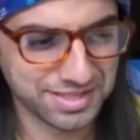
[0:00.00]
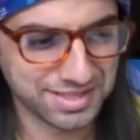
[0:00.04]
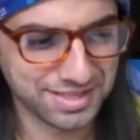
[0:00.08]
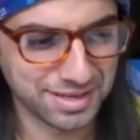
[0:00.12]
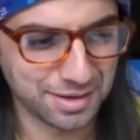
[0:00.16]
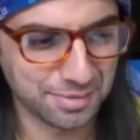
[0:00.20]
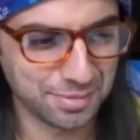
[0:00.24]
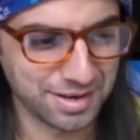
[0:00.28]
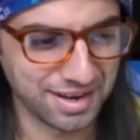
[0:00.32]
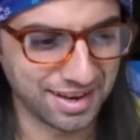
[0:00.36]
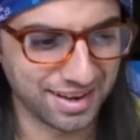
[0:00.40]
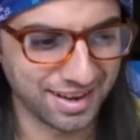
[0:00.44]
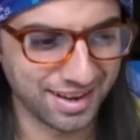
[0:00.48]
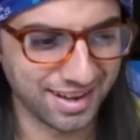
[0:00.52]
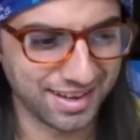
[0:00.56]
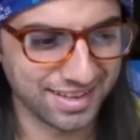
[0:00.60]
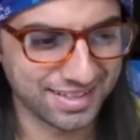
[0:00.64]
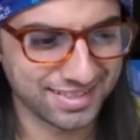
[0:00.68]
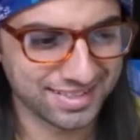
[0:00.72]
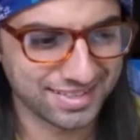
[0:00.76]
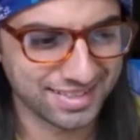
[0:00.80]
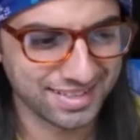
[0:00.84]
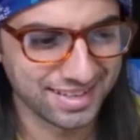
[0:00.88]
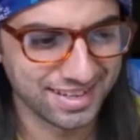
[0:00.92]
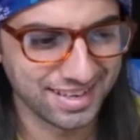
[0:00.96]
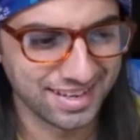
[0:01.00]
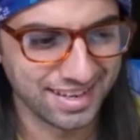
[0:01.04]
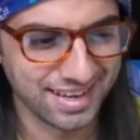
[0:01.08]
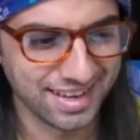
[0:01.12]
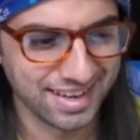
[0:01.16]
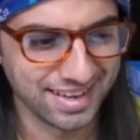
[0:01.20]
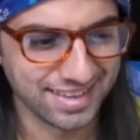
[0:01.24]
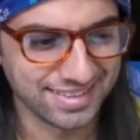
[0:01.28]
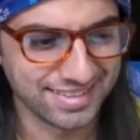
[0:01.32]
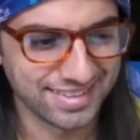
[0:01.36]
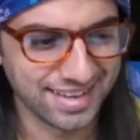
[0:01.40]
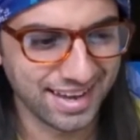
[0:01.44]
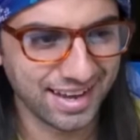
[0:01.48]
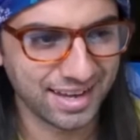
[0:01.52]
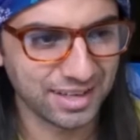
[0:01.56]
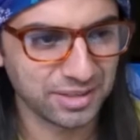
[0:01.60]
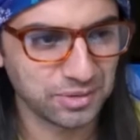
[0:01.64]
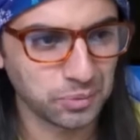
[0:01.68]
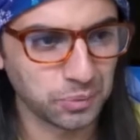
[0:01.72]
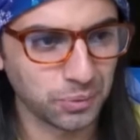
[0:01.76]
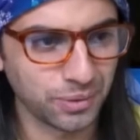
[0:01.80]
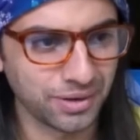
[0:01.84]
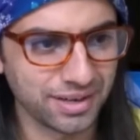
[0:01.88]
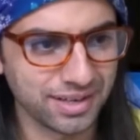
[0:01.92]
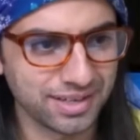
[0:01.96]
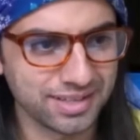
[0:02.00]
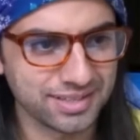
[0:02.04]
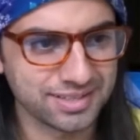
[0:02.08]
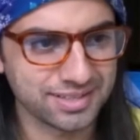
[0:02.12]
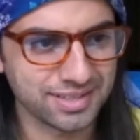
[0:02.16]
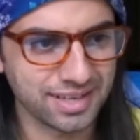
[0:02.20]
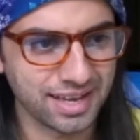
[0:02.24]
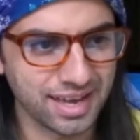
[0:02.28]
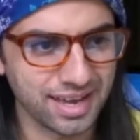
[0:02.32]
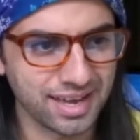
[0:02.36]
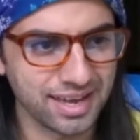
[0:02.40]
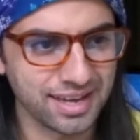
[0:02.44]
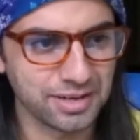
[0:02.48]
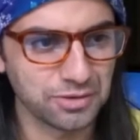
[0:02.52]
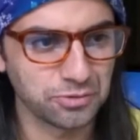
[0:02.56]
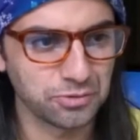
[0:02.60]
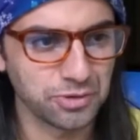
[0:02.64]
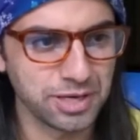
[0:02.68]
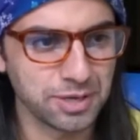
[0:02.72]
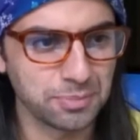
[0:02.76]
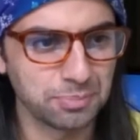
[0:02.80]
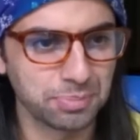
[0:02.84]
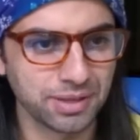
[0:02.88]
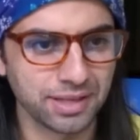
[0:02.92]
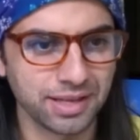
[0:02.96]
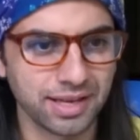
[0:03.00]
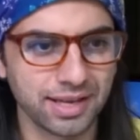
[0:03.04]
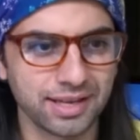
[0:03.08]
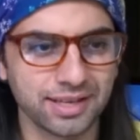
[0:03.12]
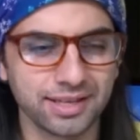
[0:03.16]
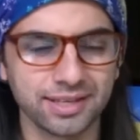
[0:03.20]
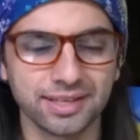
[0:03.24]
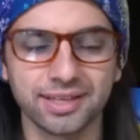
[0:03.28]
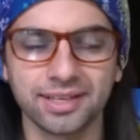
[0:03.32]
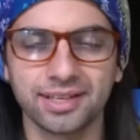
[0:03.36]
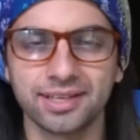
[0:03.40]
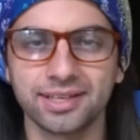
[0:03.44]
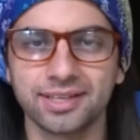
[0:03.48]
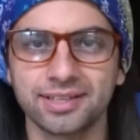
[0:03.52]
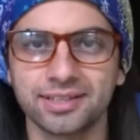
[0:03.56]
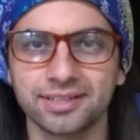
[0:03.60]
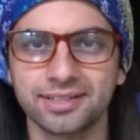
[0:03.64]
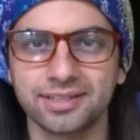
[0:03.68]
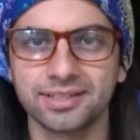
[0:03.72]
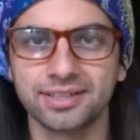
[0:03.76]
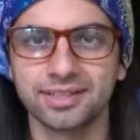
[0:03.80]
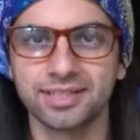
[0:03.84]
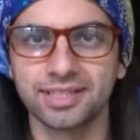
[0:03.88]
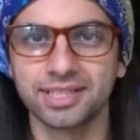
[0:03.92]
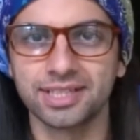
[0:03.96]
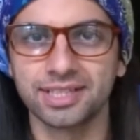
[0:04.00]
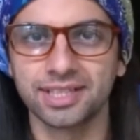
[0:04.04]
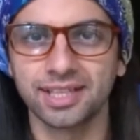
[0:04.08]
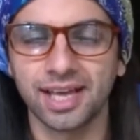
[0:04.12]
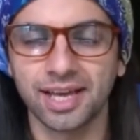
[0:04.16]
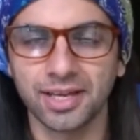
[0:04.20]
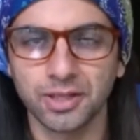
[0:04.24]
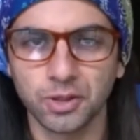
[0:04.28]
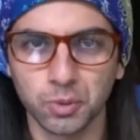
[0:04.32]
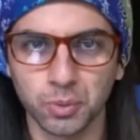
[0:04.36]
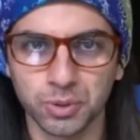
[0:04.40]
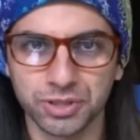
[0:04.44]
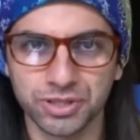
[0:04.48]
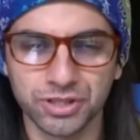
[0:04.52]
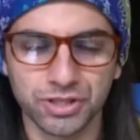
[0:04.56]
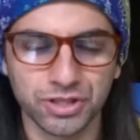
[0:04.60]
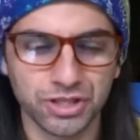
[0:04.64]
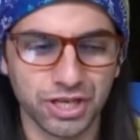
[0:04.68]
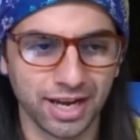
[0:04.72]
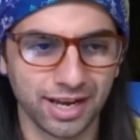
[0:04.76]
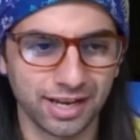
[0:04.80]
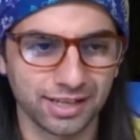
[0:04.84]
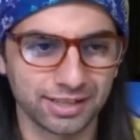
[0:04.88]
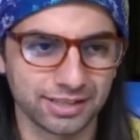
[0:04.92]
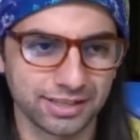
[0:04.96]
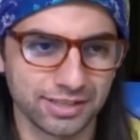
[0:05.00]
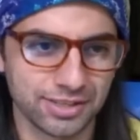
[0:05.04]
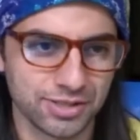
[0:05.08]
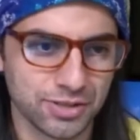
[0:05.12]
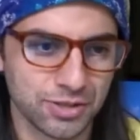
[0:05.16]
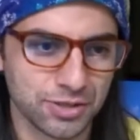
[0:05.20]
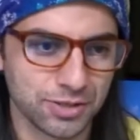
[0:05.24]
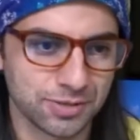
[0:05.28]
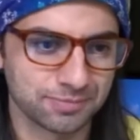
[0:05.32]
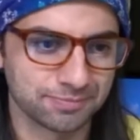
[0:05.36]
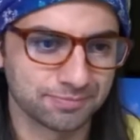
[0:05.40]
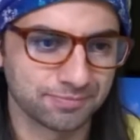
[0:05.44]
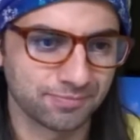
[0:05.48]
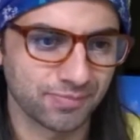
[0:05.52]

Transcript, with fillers: What's up, guys? That was a replay in the uh, Night Witch challenge,